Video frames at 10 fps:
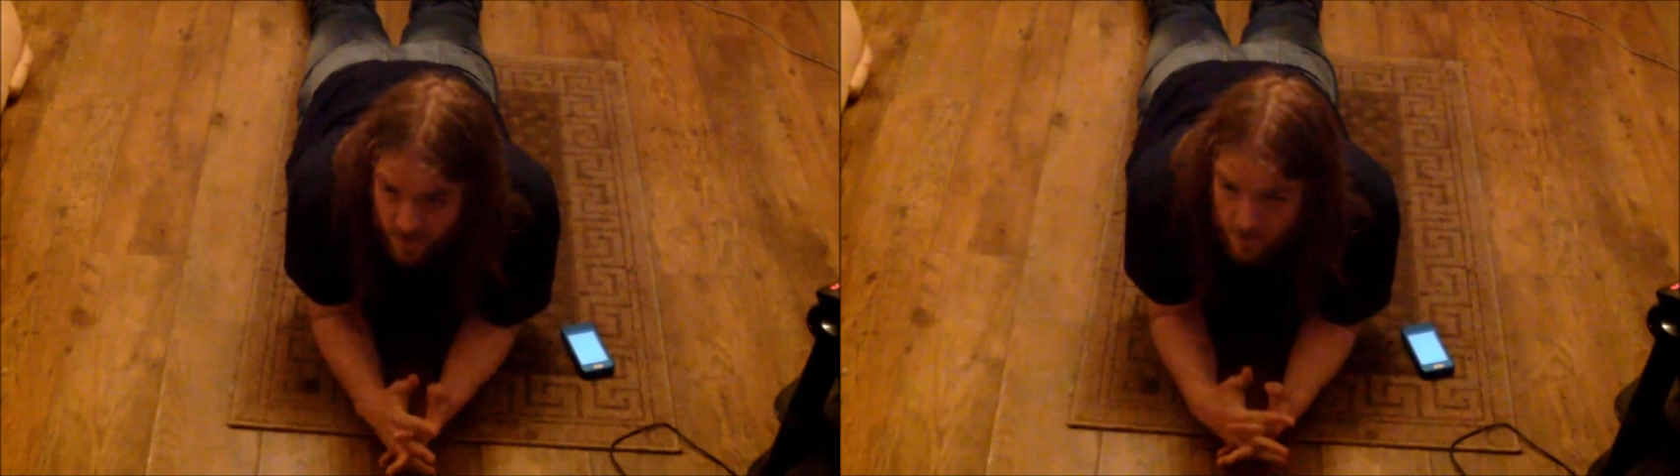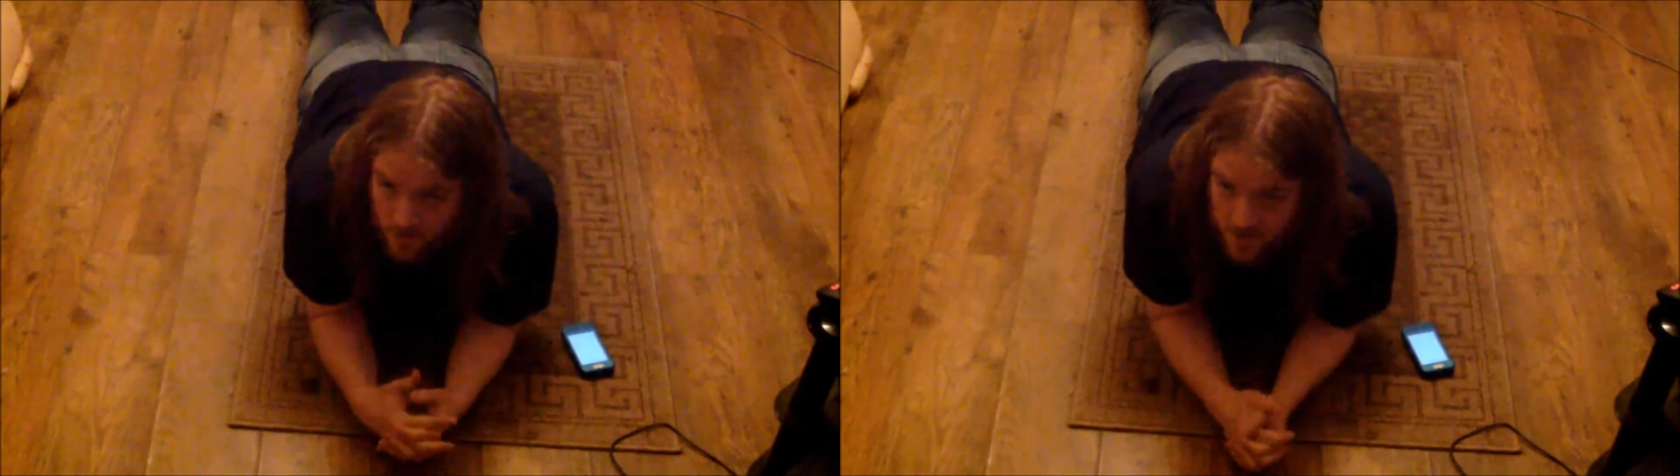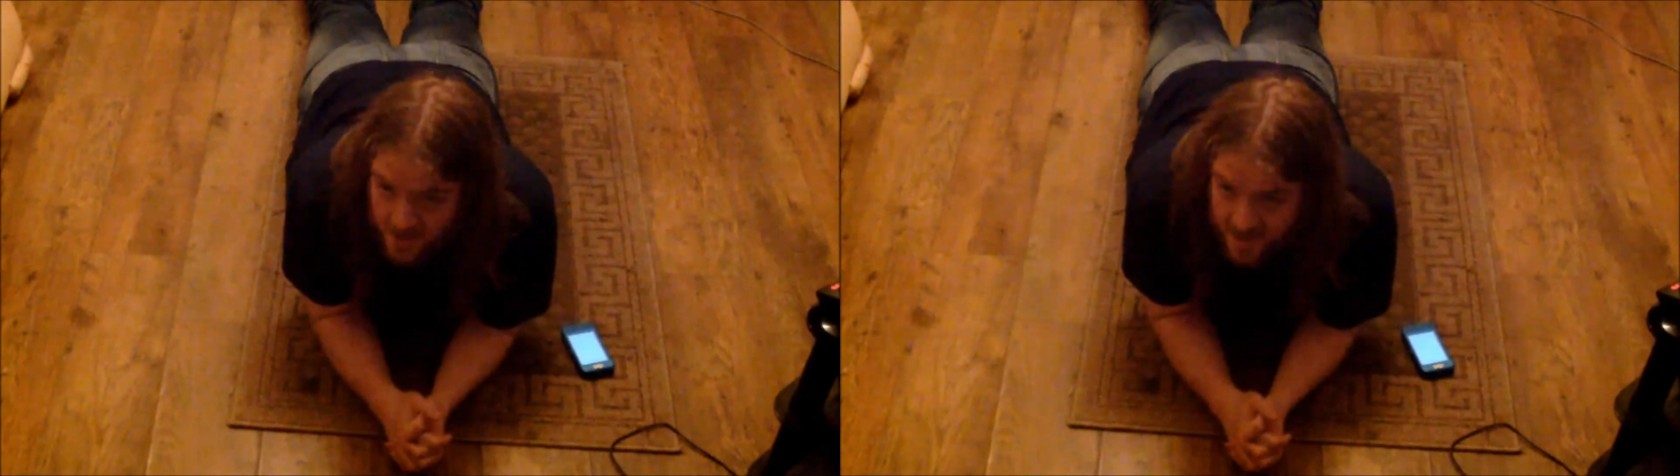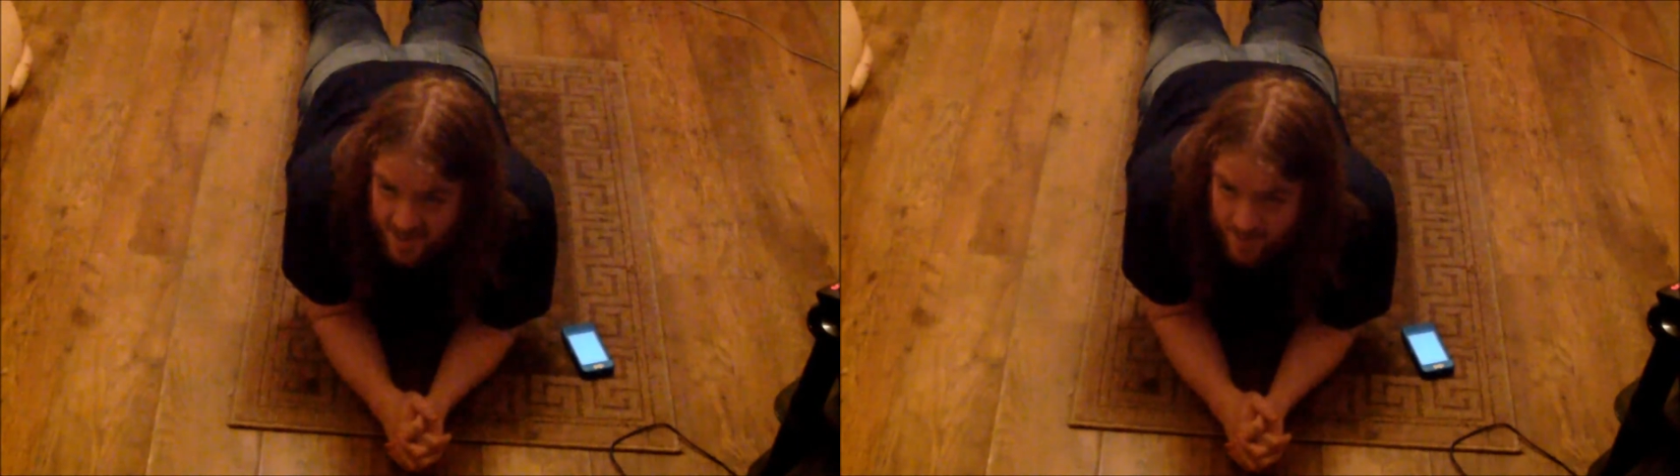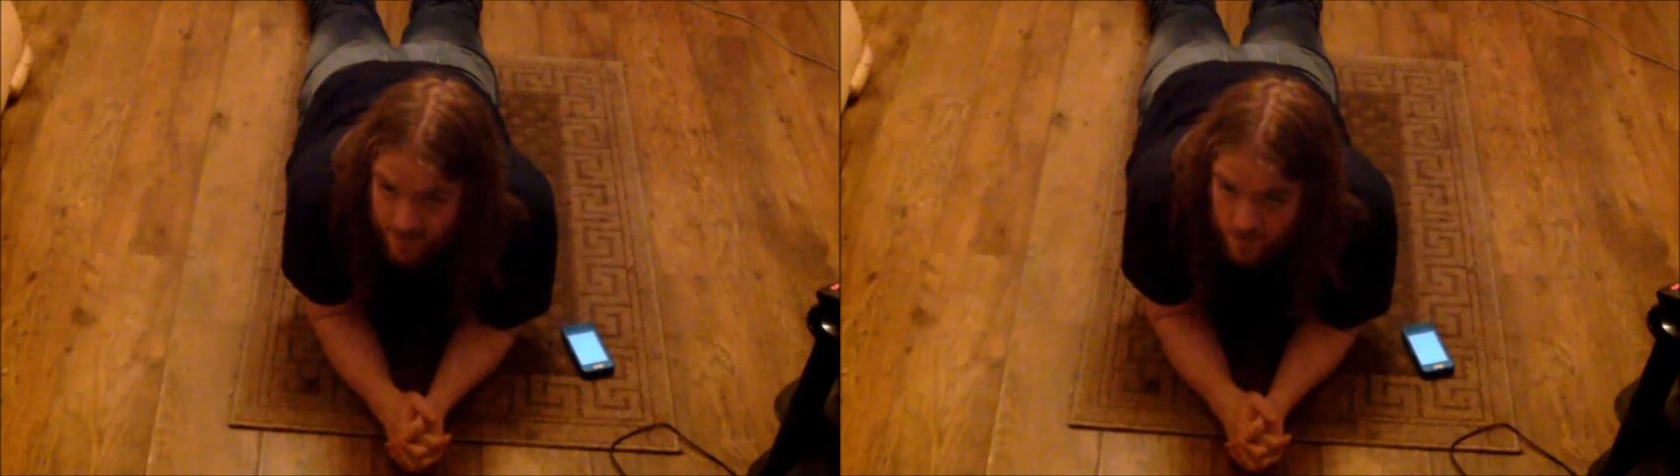Hot Core, yes,
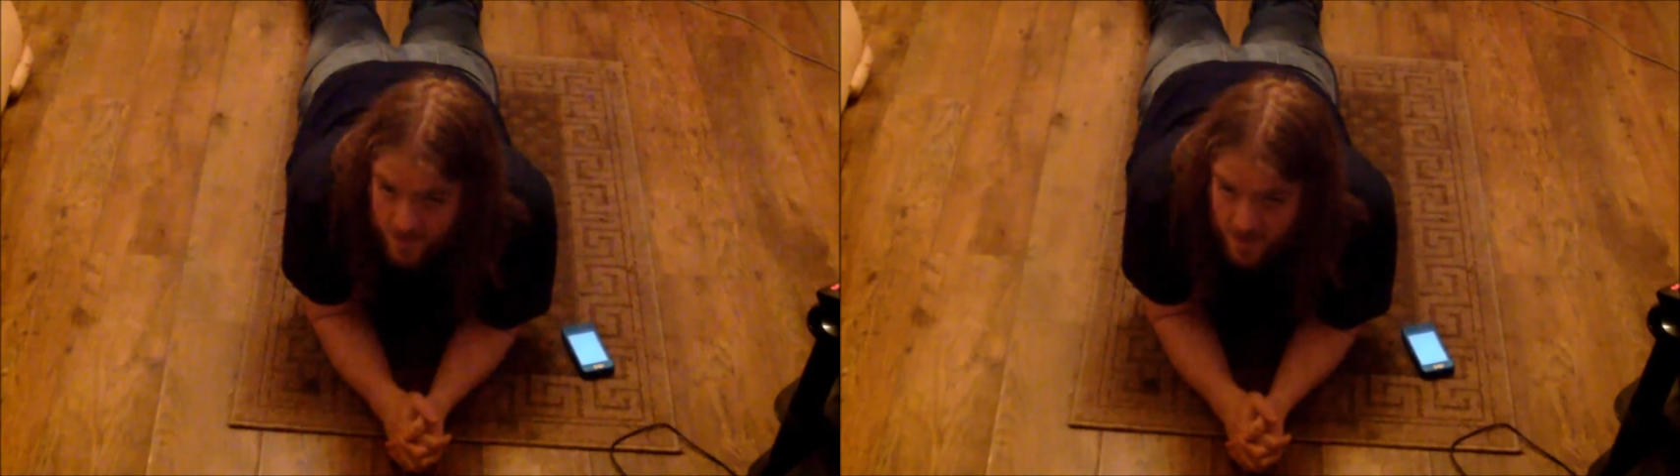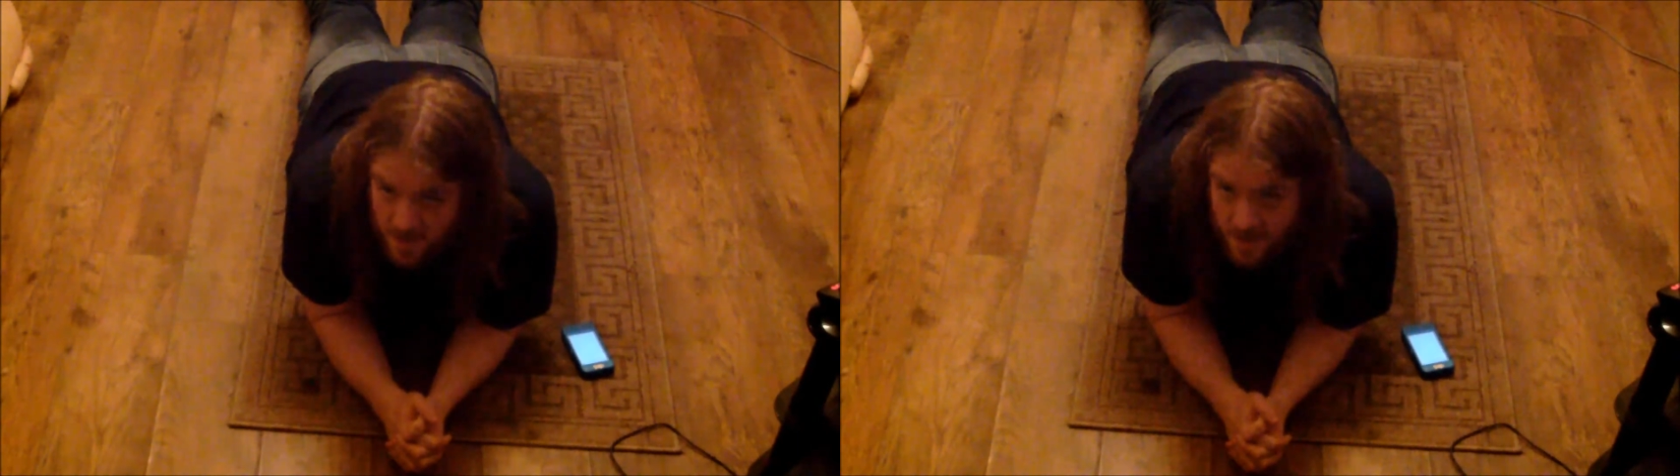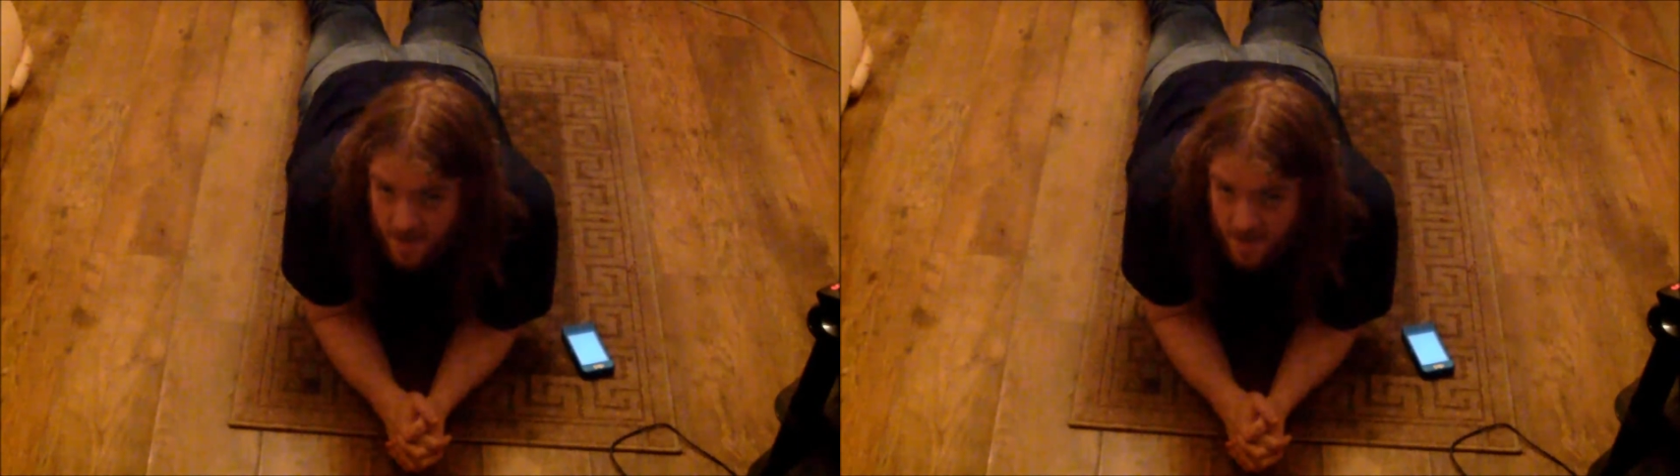that's how we called it.